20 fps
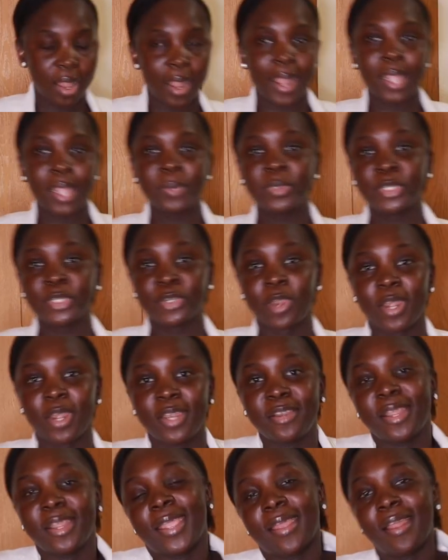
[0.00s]
I'm
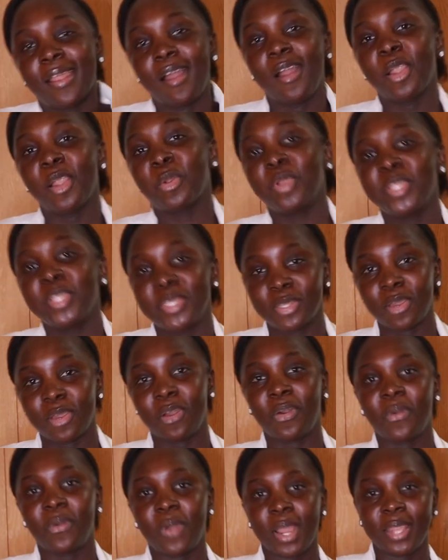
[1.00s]
starting to get hungry,
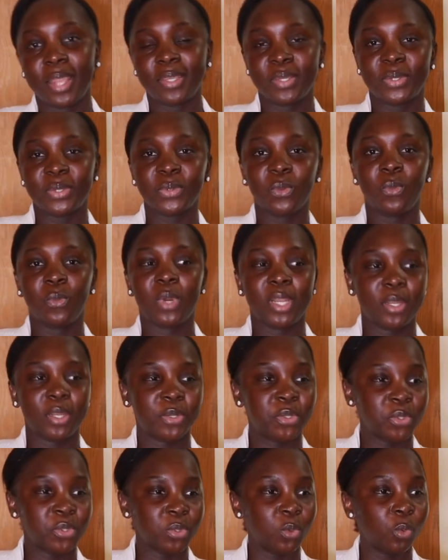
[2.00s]
so I just
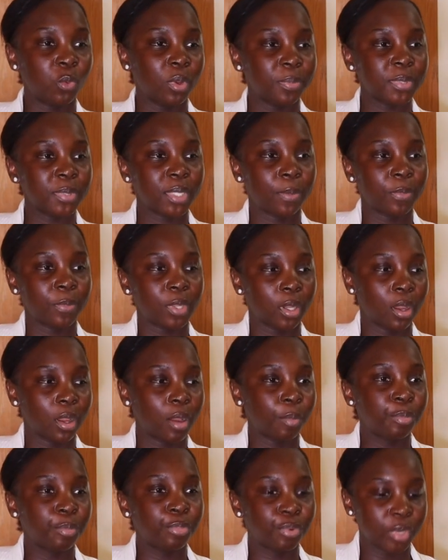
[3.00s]
wanted to whip something
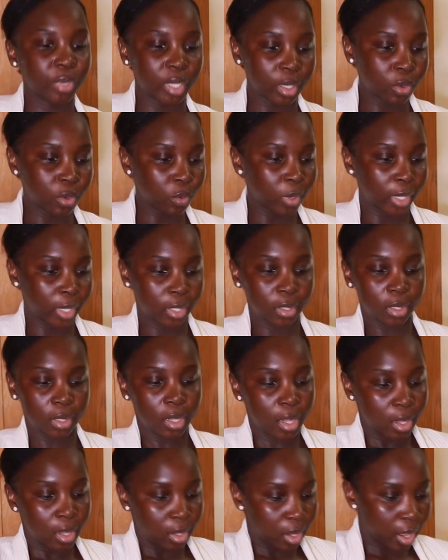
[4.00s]
up pretty quick.
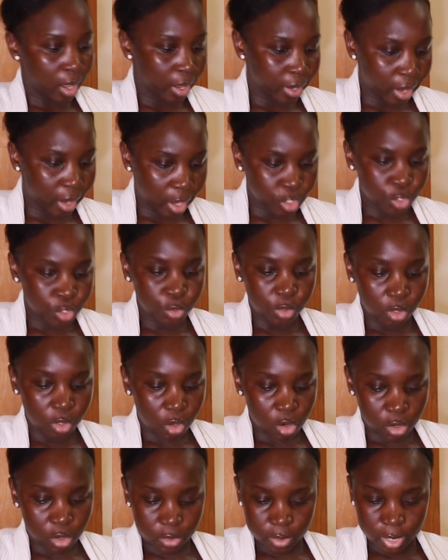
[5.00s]
I actually
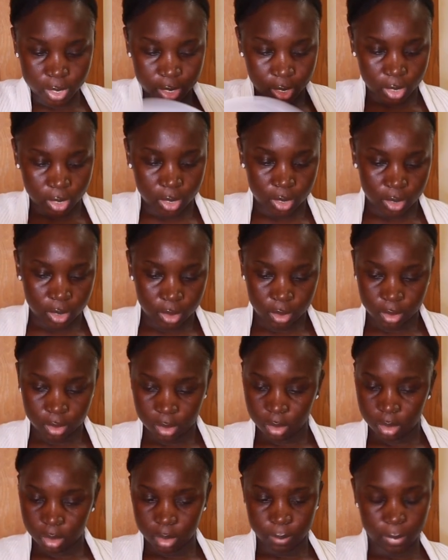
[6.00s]
already
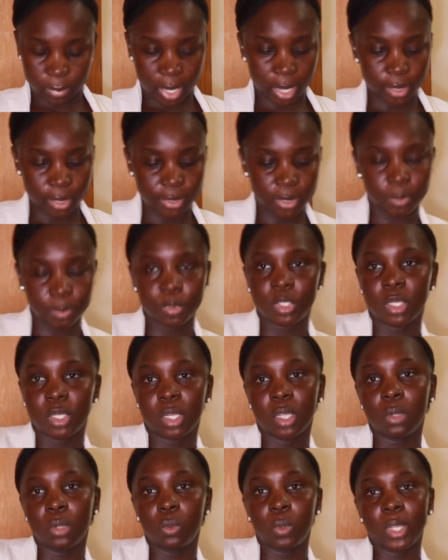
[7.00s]
um, had some
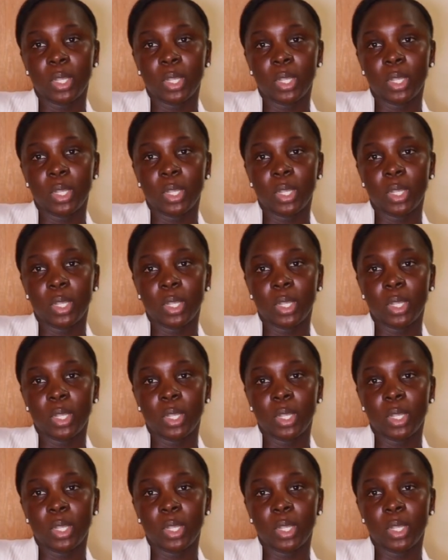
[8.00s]
chicken